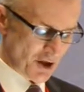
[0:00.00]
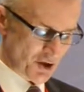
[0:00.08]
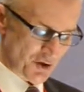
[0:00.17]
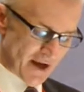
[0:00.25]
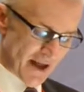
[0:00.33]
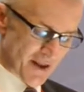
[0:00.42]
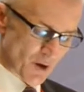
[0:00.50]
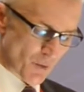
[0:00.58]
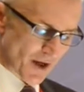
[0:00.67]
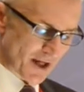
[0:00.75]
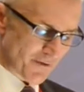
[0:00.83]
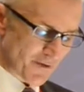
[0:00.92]
Together,
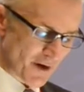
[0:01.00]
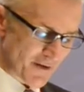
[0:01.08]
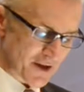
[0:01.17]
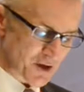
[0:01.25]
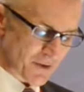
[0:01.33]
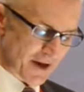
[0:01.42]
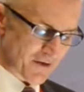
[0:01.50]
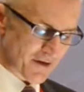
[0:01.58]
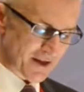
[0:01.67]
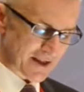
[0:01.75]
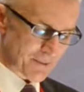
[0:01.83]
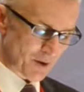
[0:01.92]
we can further
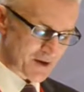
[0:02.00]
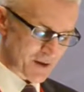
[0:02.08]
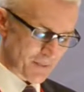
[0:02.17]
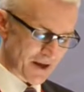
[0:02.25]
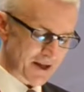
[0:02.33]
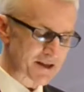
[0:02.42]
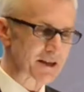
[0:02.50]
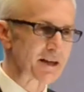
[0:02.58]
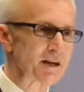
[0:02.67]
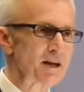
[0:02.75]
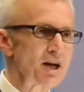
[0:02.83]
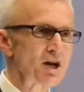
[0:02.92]
strengthen Interpol's
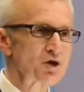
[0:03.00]
ability